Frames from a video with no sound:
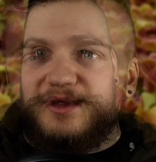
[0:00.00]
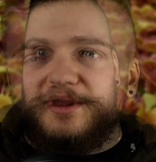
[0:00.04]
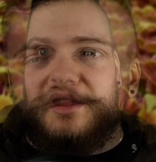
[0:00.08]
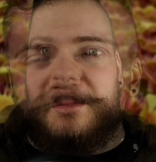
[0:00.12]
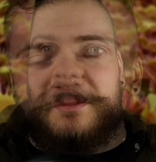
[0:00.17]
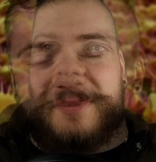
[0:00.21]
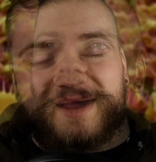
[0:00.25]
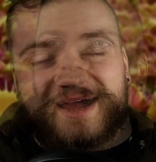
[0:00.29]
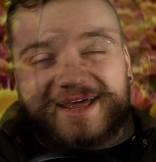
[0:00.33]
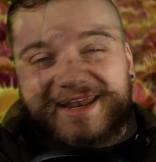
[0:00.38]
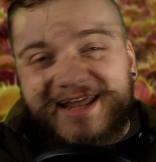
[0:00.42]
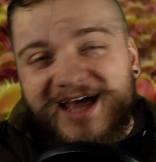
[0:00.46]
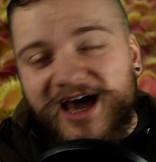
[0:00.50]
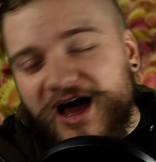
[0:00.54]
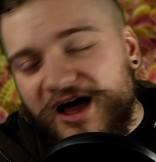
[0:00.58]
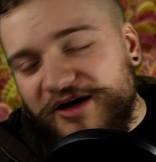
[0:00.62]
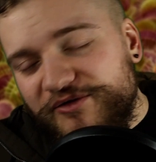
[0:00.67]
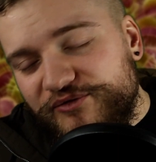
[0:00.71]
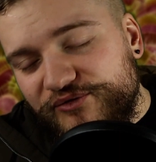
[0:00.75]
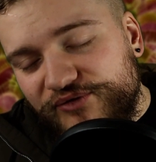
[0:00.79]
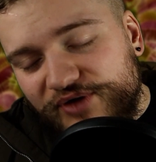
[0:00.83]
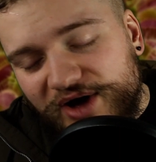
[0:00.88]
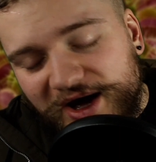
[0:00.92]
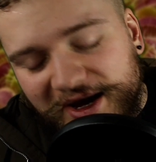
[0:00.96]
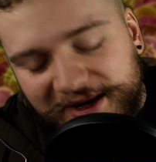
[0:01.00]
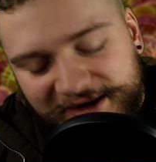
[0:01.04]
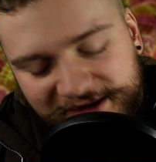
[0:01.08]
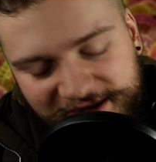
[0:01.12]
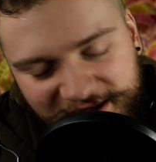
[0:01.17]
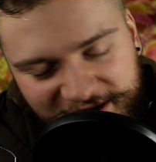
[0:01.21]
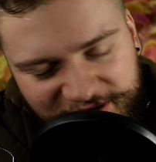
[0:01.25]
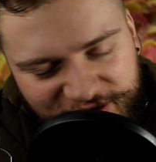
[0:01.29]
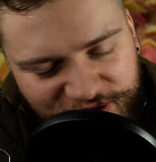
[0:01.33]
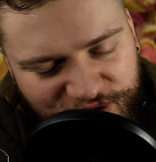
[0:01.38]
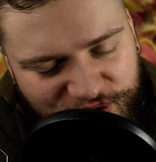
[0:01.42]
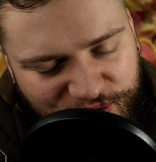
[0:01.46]
But I find
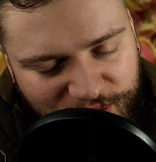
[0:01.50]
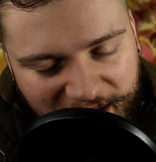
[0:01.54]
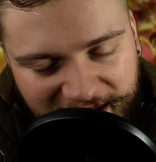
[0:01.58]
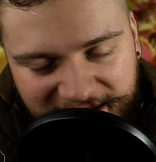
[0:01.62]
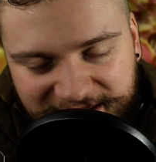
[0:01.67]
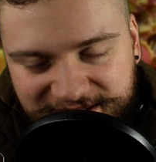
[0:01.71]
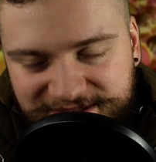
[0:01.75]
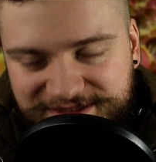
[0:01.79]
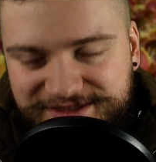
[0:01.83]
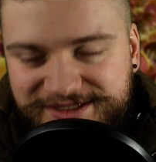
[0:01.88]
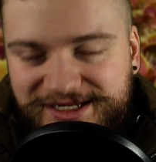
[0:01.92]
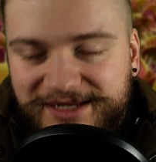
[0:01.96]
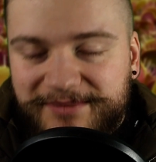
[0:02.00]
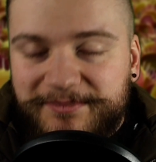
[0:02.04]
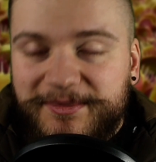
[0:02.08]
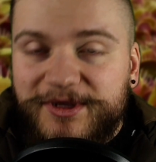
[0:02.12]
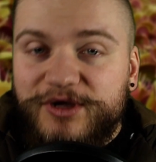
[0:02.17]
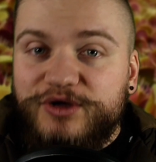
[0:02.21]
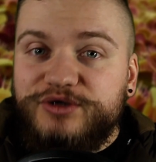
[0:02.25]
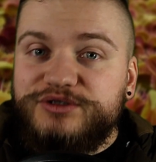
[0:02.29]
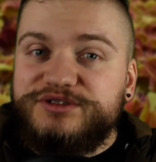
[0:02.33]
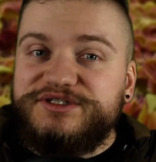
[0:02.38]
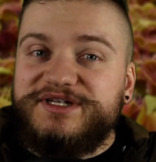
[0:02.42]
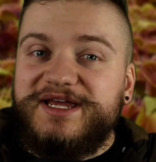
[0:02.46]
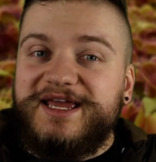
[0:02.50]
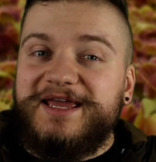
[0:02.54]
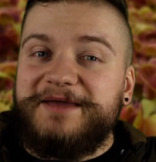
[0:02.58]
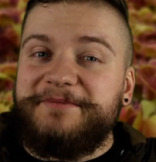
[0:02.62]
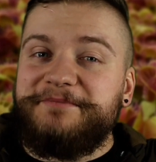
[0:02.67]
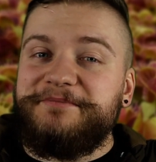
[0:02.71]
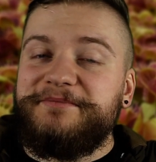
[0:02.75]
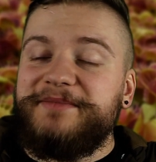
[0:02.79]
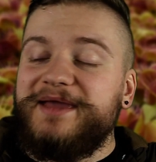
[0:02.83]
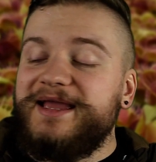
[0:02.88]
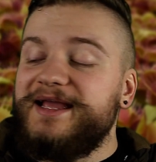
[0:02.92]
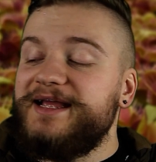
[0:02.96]
it crazy because it
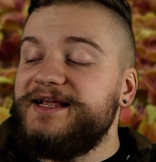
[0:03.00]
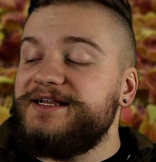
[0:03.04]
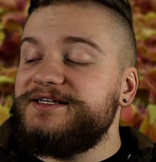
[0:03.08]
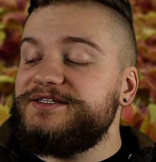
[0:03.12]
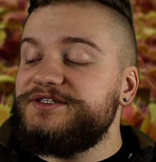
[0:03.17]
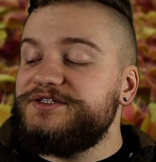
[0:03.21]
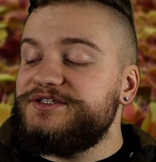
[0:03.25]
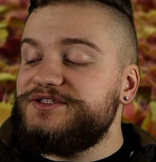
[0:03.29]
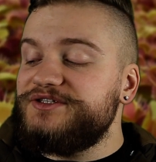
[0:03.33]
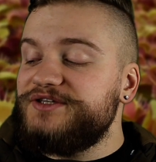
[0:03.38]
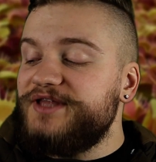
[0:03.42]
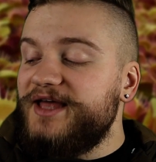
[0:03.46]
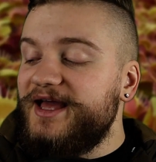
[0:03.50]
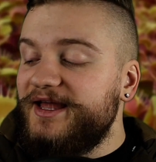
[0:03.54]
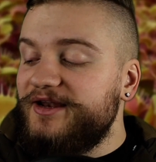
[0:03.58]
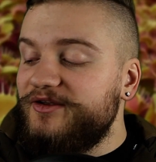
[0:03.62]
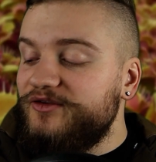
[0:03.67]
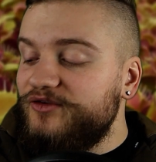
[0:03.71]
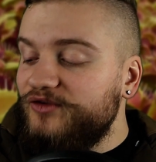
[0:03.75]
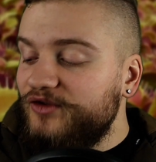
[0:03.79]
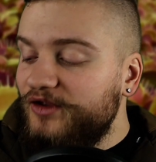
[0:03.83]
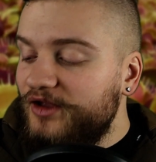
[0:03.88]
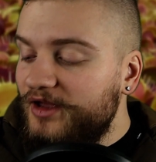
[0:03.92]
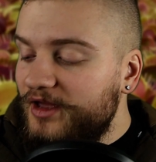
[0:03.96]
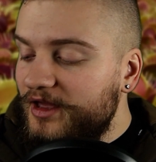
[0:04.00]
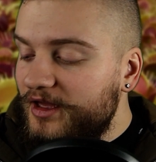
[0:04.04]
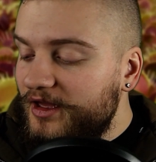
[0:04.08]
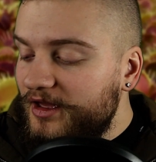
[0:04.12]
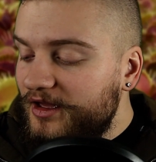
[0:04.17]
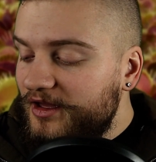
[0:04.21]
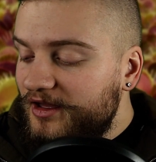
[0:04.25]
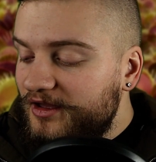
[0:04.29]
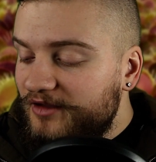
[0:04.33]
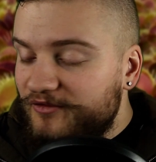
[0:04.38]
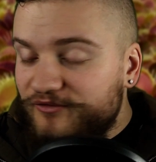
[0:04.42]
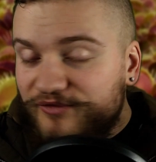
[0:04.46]
means that
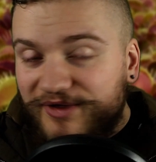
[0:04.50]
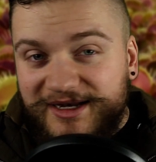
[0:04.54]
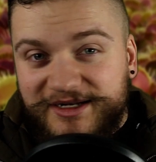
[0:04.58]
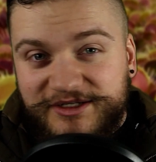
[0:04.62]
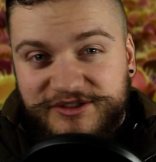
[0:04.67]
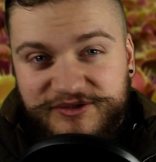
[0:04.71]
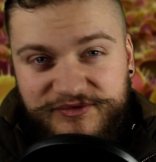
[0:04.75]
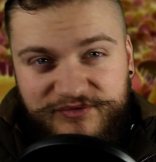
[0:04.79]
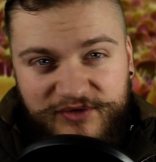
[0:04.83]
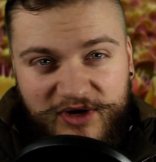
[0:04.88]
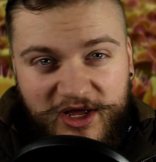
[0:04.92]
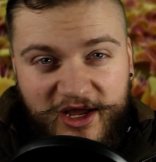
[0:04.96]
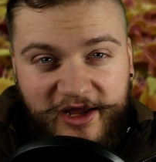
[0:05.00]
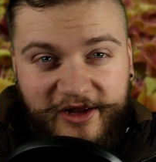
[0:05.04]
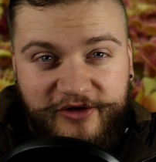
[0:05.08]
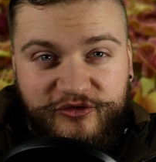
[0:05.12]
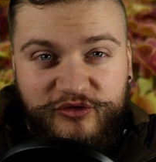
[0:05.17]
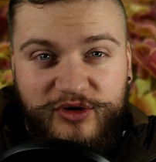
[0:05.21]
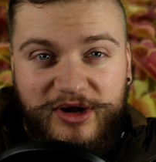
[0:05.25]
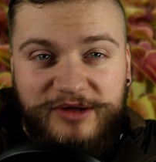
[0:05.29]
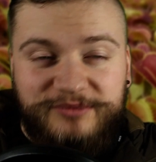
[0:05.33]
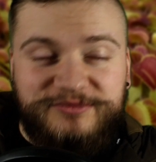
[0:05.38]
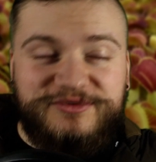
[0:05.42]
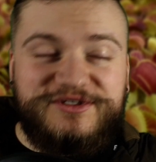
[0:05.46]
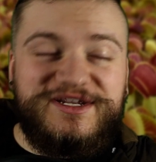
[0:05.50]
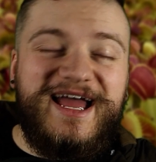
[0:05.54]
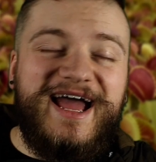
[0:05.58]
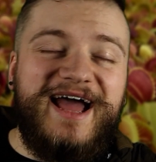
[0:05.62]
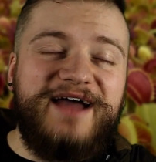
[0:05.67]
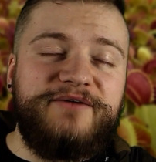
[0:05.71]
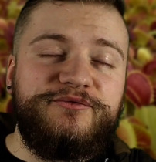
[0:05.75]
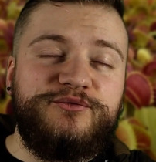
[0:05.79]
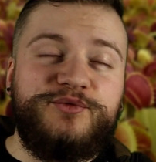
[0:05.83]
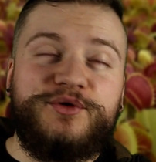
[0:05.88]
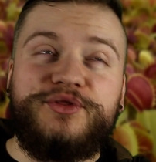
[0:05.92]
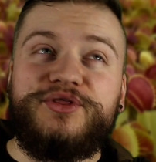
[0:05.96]
Venus flytraps
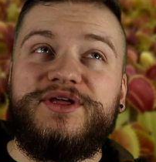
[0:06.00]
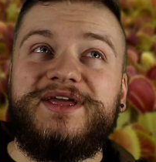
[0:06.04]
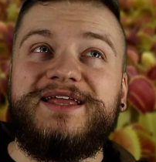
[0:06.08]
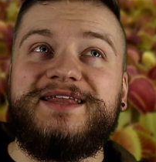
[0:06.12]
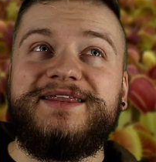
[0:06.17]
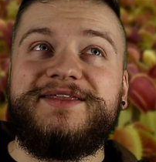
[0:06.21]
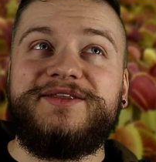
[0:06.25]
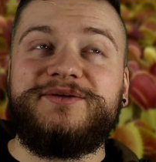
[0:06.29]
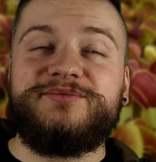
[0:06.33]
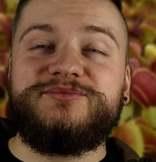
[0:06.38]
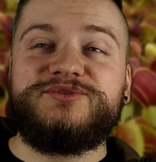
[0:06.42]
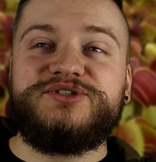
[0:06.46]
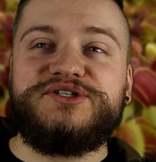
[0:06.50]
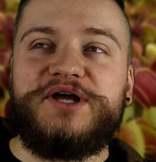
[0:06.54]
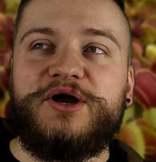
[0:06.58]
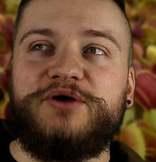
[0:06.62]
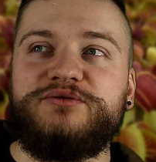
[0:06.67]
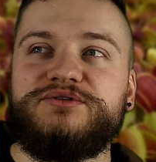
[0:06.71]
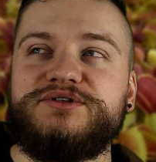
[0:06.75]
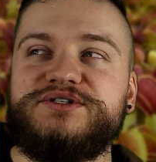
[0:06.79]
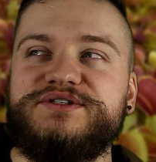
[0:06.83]
have within themselves